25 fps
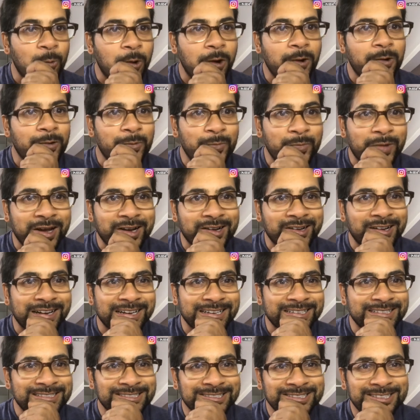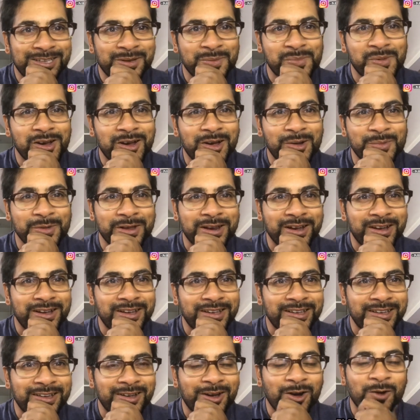Welcome back, guys. Kibla Ahmed
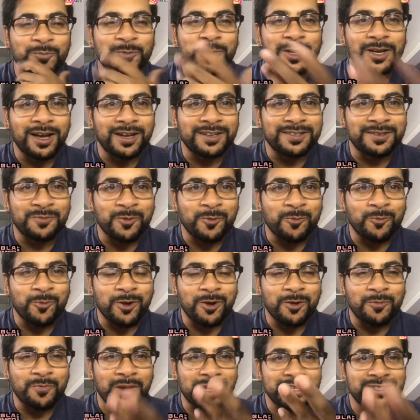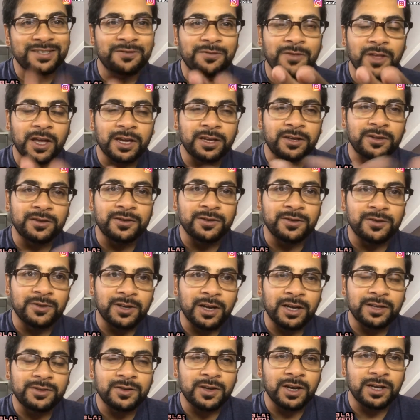out here. I hope you guys have been well. Massive thank you to you
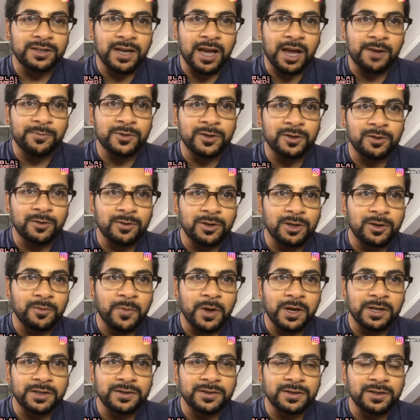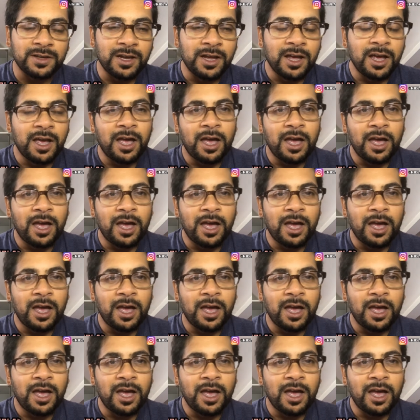guys. You guys are absolutely amazing.